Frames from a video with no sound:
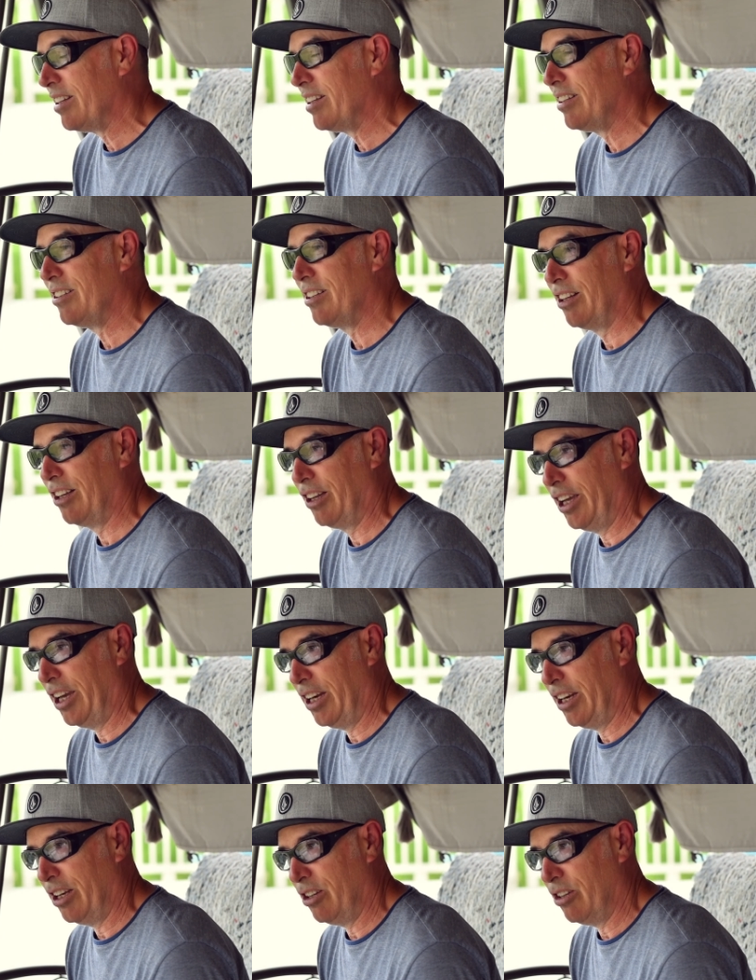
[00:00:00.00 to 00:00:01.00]

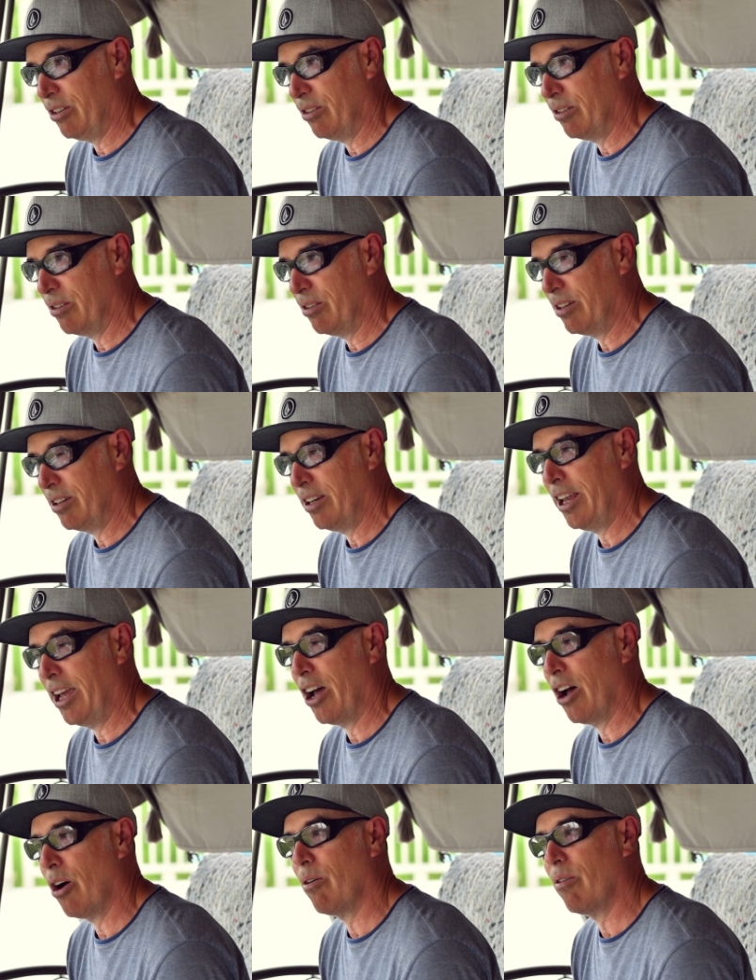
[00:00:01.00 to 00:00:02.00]
delight in you.
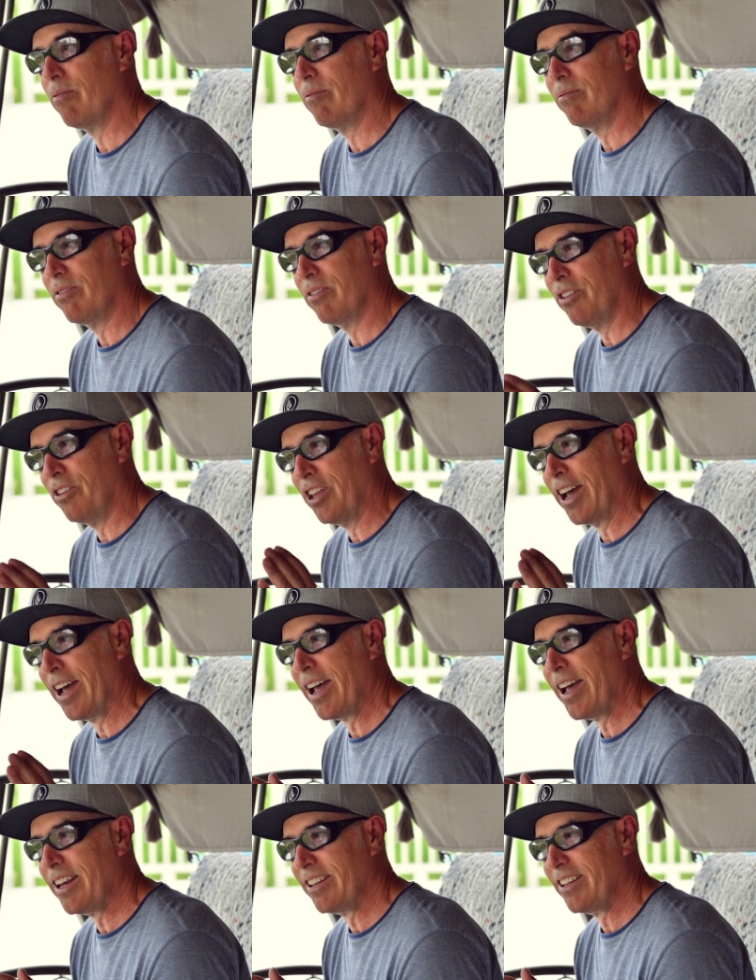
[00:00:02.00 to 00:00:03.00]
Now,
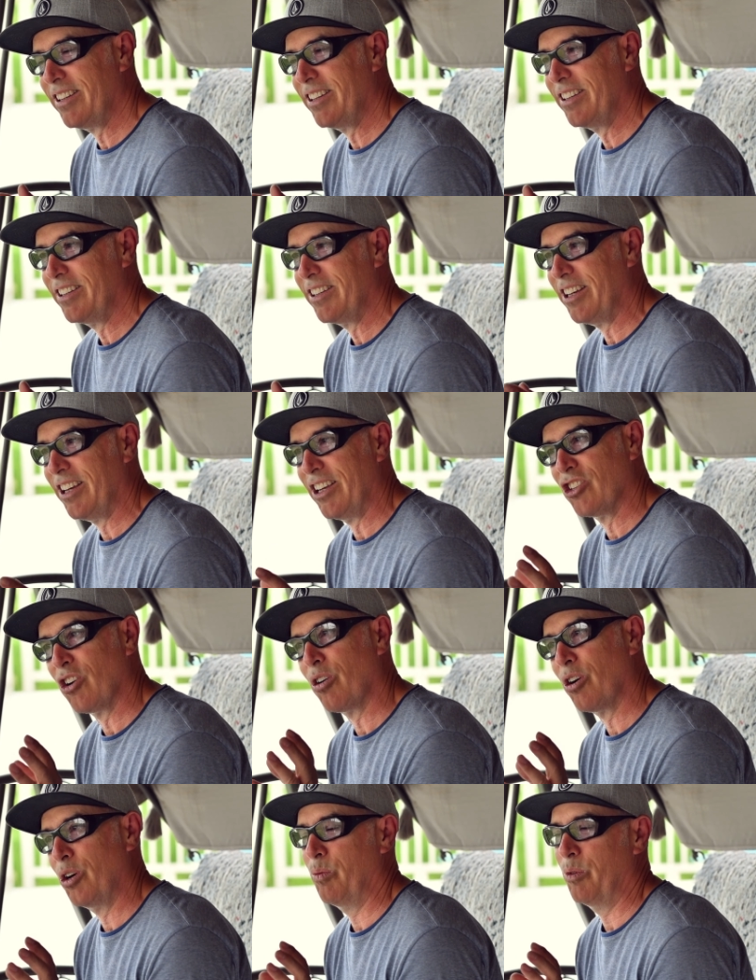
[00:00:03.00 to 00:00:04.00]
that is a
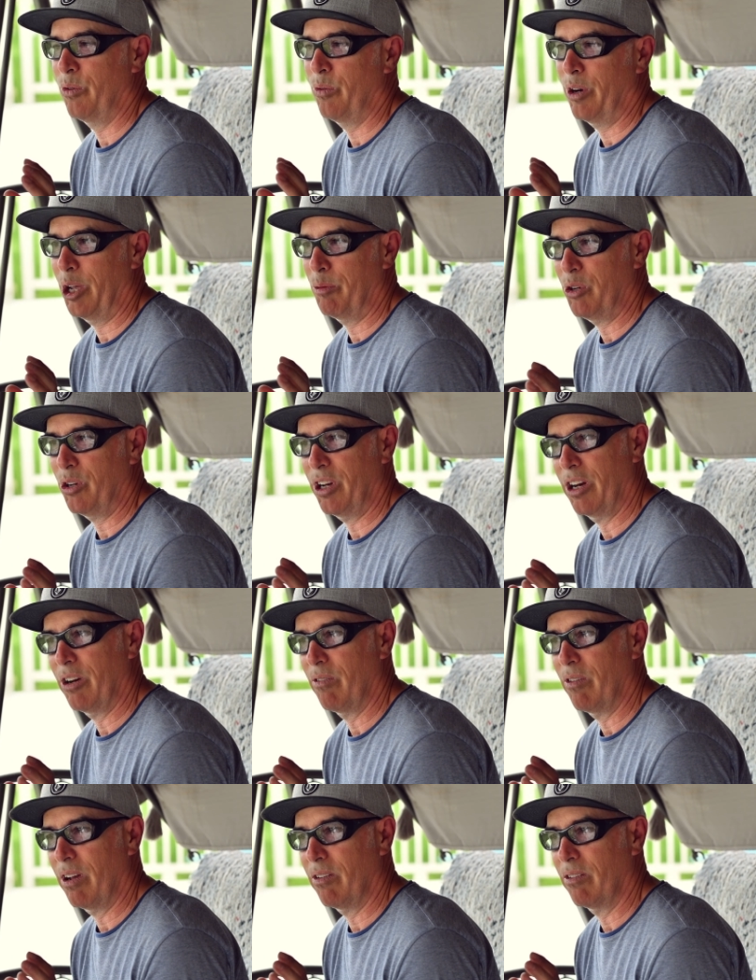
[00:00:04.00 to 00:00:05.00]
hard one to wrap your head
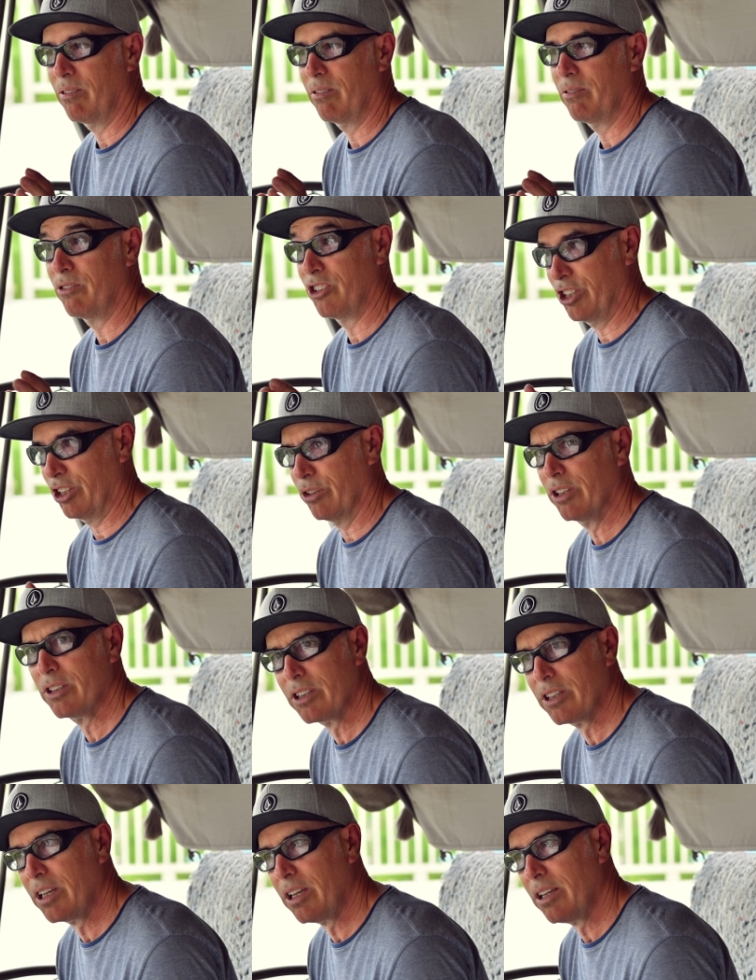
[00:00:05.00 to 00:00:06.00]
around.
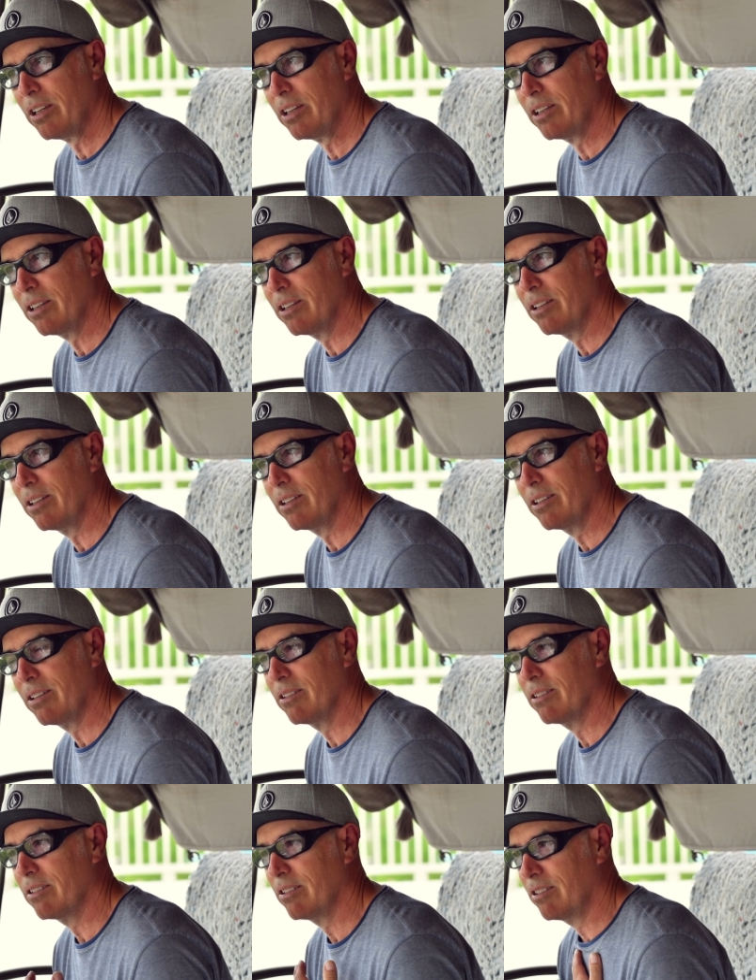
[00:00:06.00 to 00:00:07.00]
Seriously?
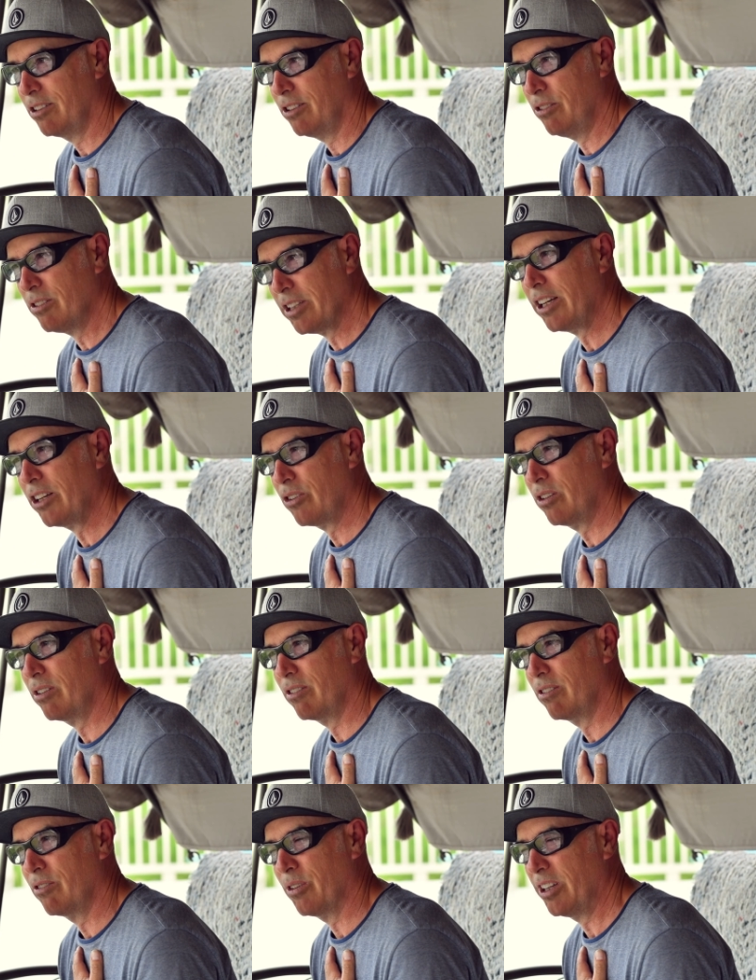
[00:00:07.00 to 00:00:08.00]
You take
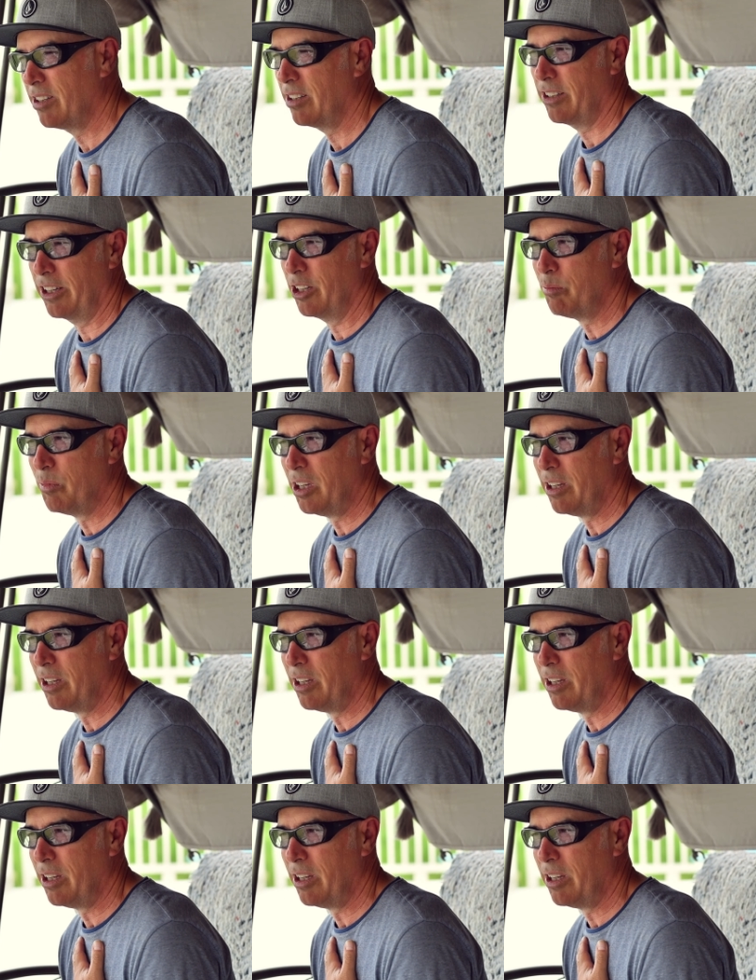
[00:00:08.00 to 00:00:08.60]
great delight in me?